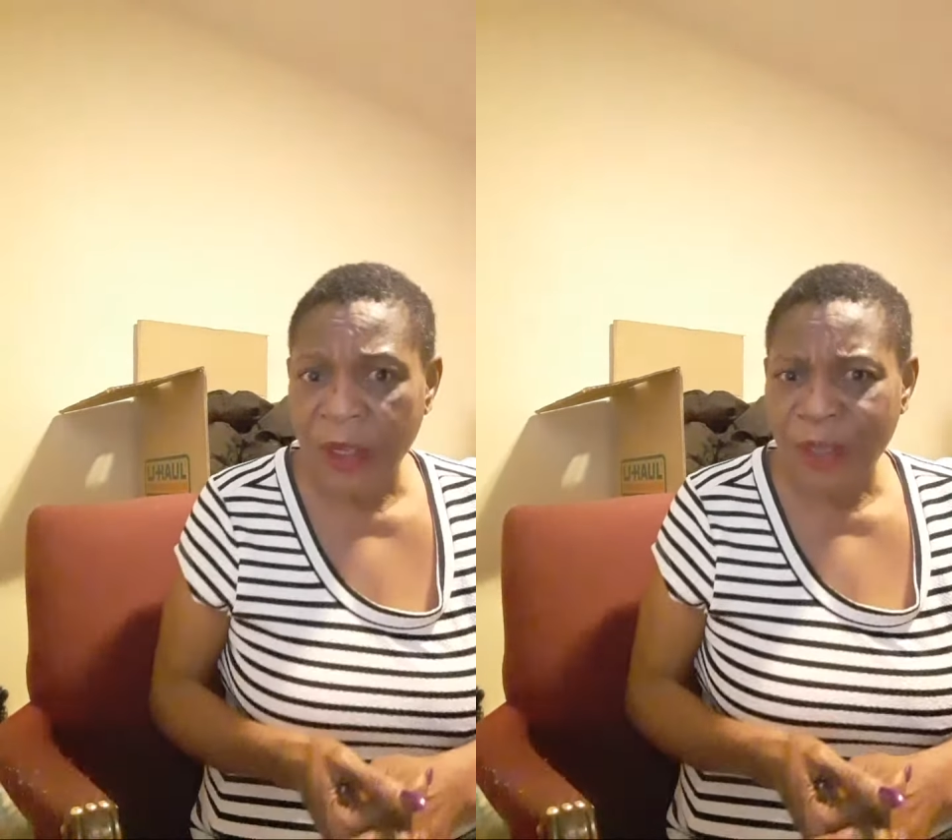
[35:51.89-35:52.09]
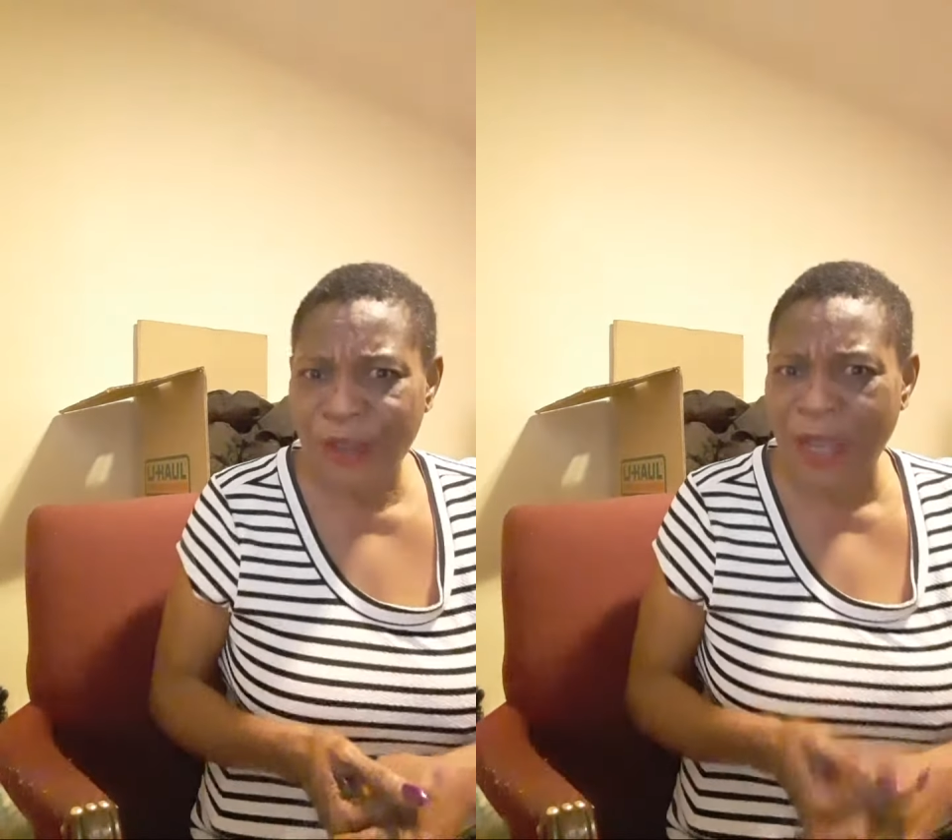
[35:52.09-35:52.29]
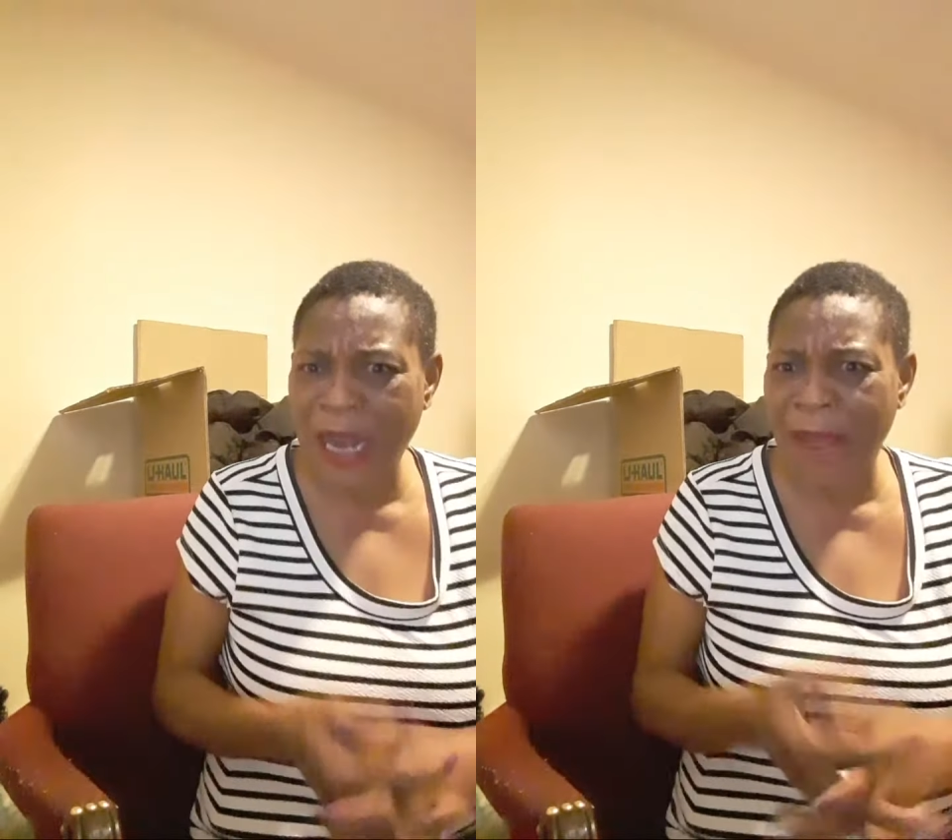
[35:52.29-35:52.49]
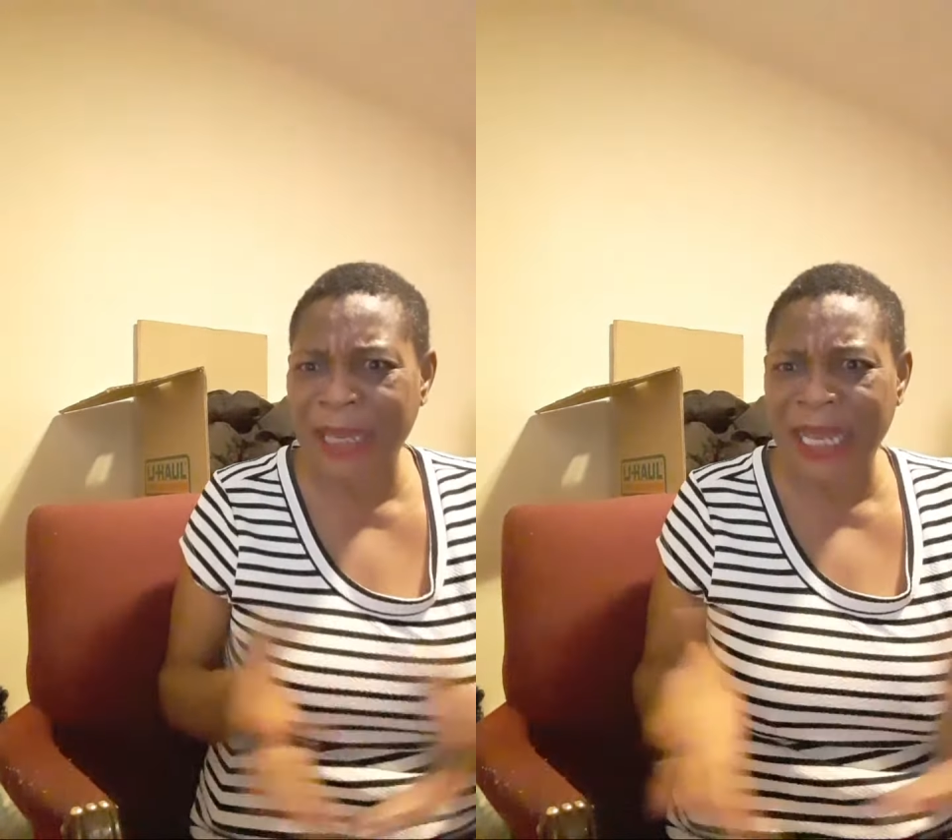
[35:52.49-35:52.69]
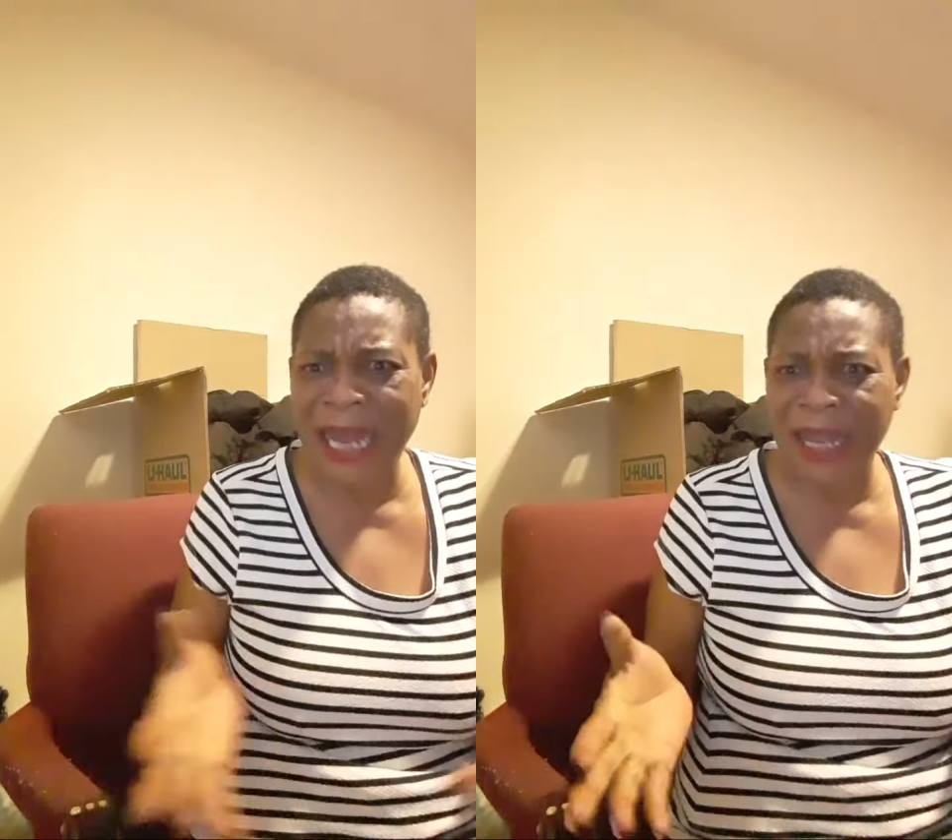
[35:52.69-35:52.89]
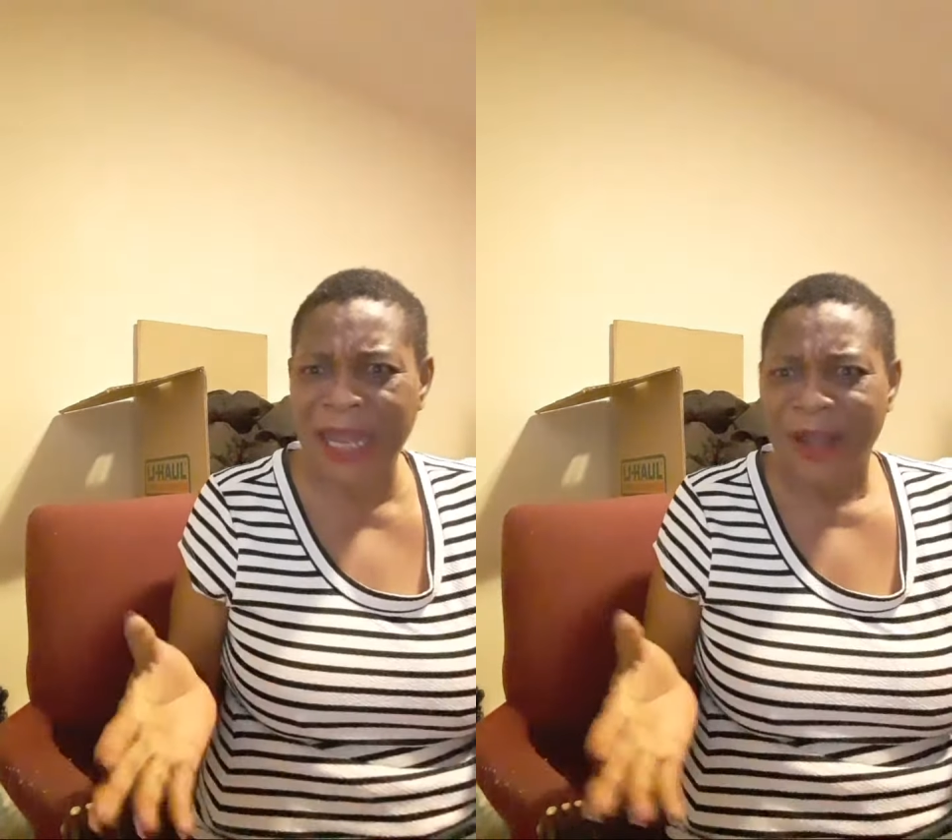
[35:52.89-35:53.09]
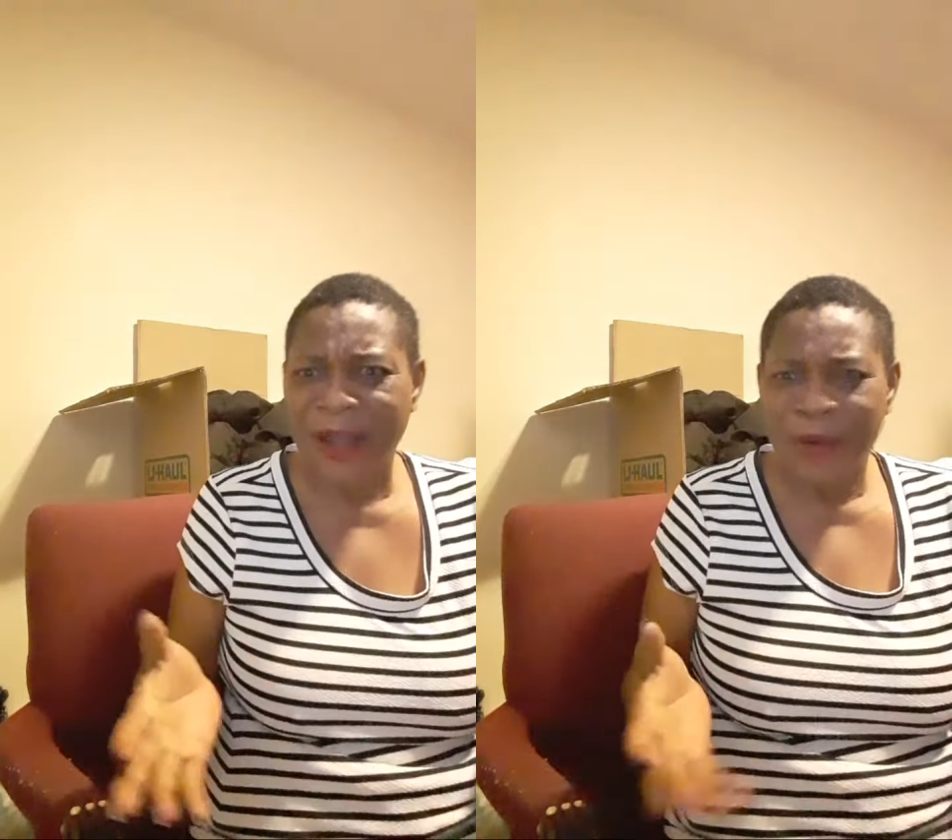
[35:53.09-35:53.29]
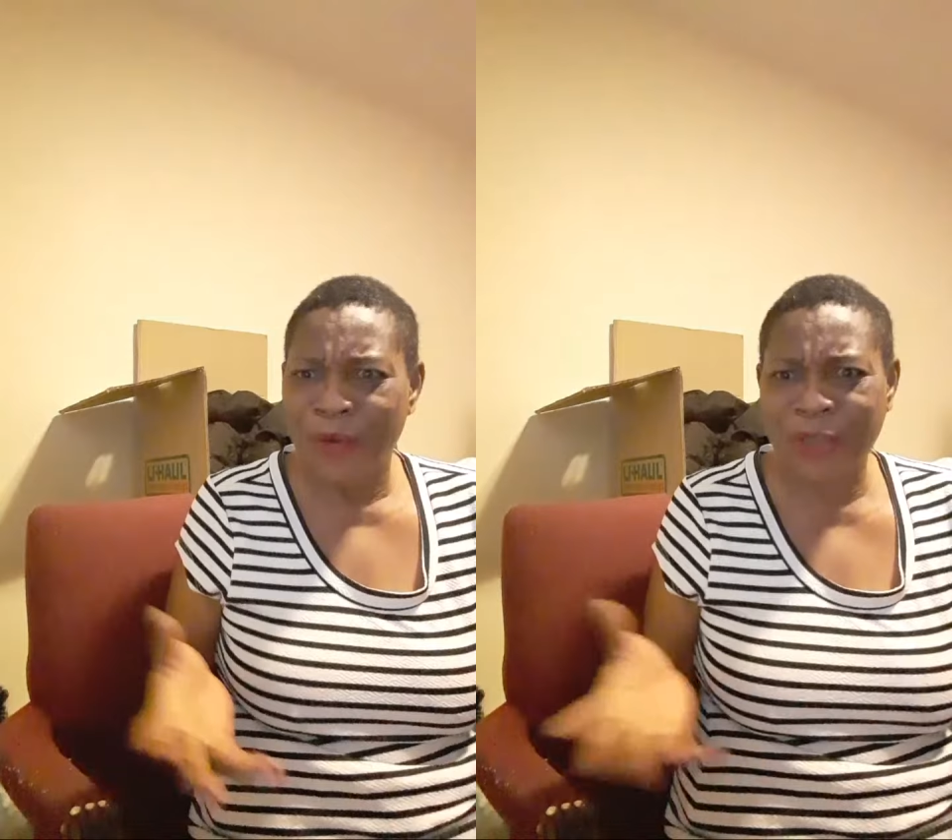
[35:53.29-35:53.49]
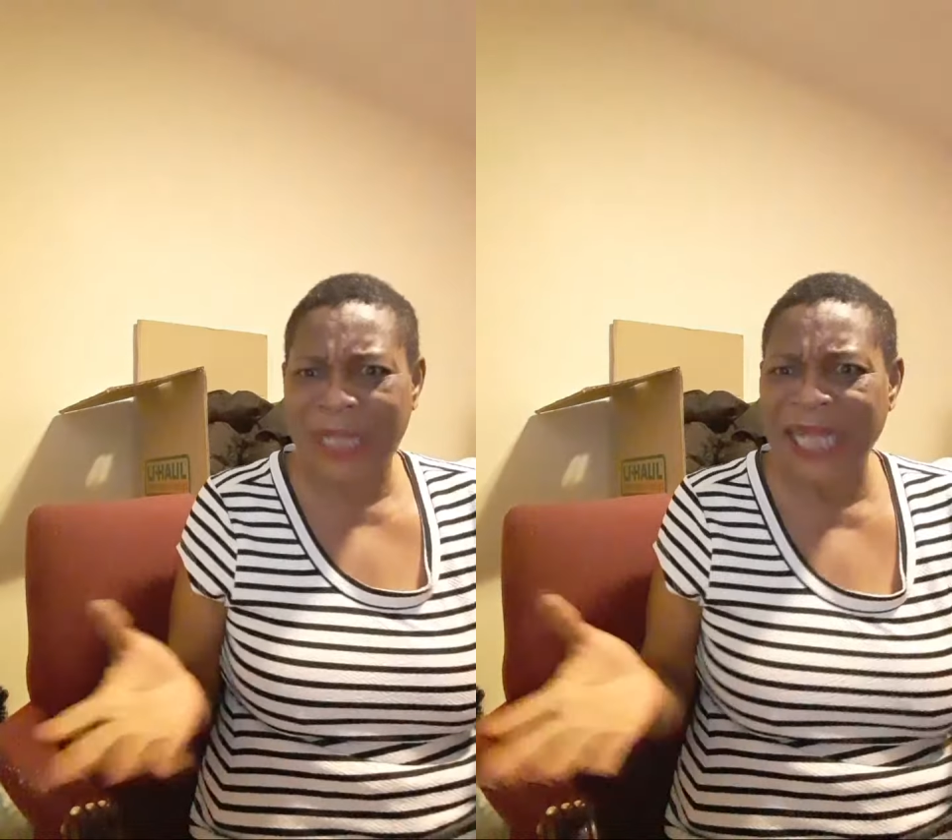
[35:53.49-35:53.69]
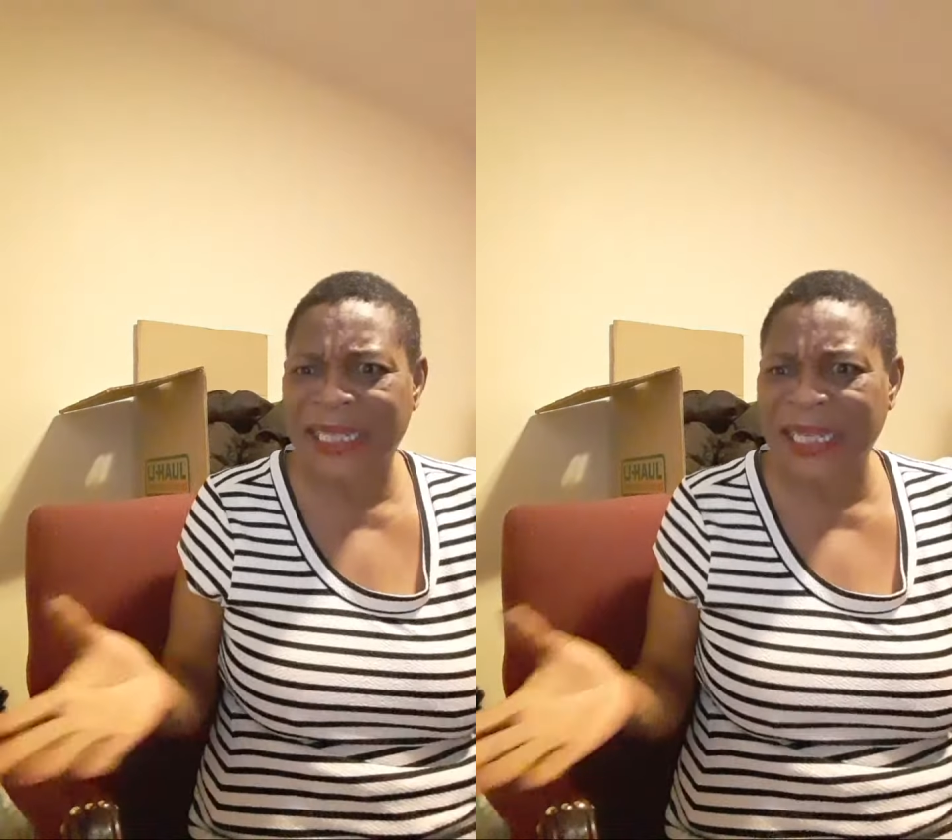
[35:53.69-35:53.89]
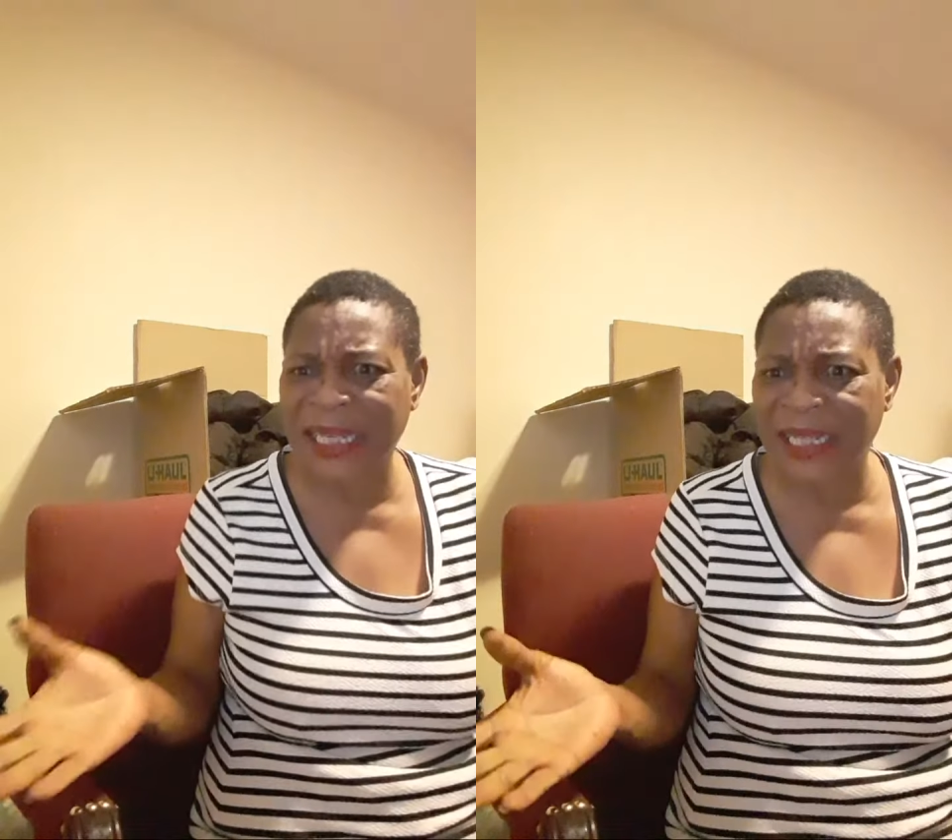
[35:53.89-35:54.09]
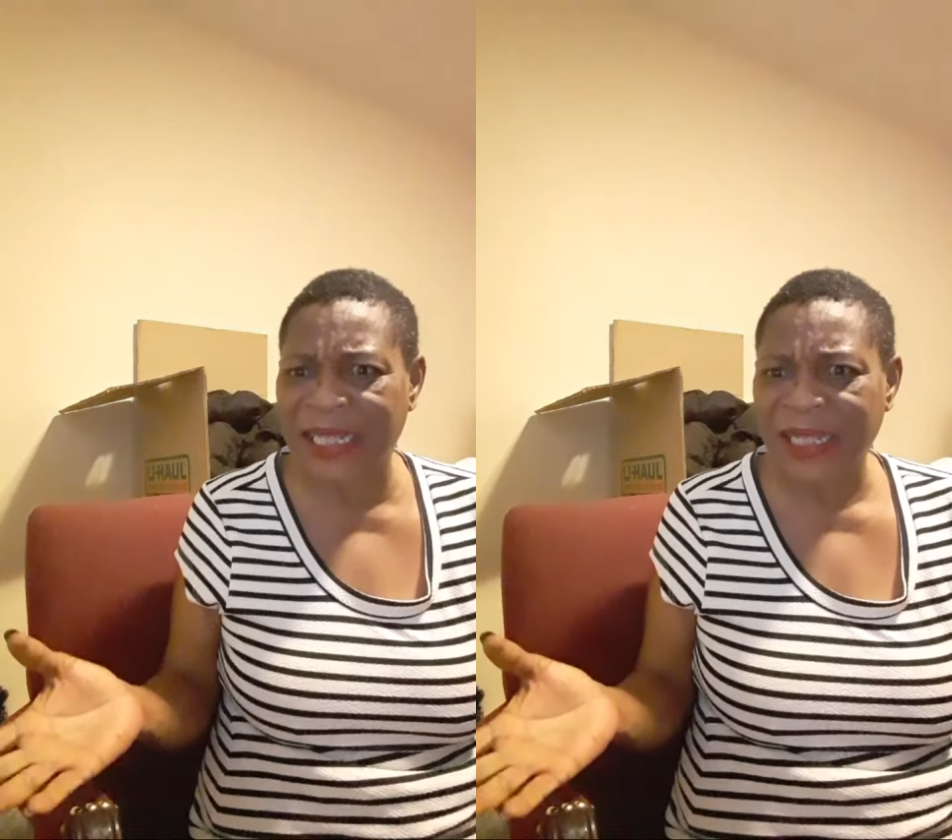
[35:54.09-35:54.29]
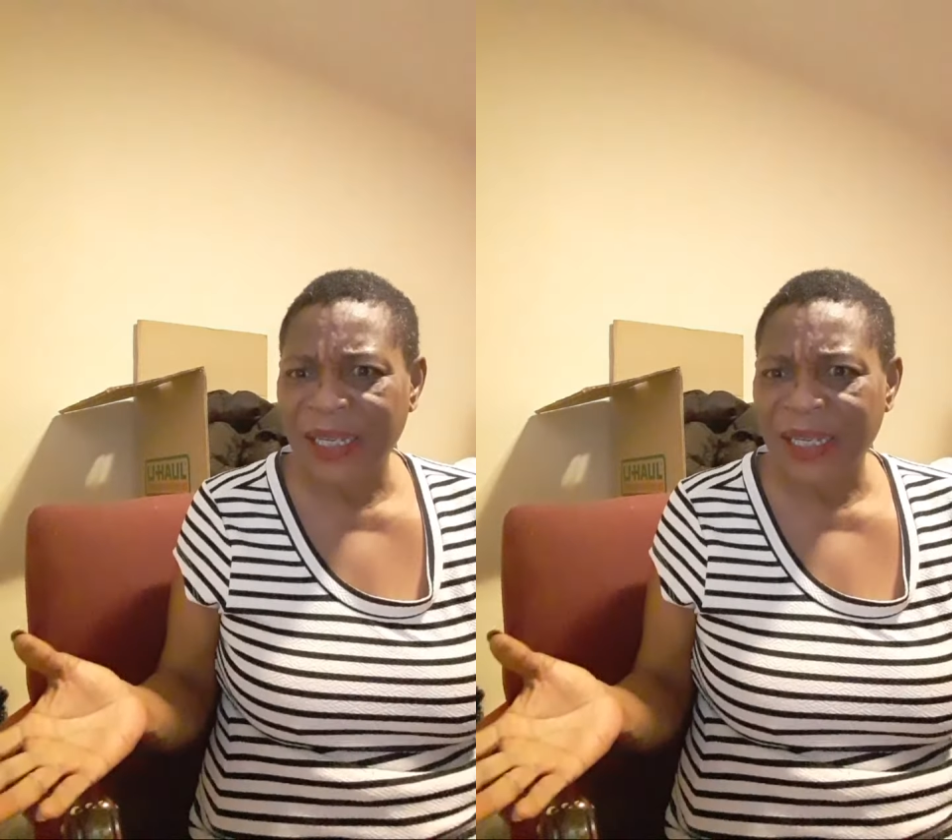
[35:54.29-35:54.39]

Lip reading: So they begin like, who's can see this?